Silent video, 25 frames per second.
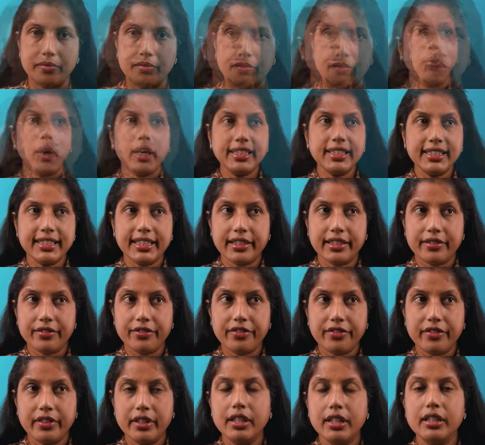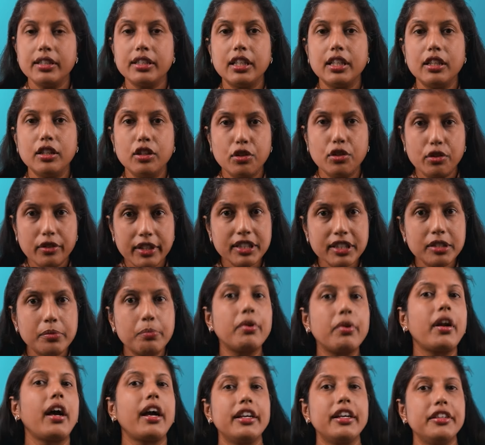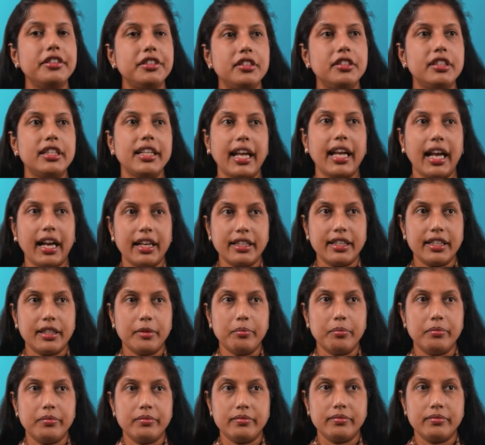What if the lowest priority atom,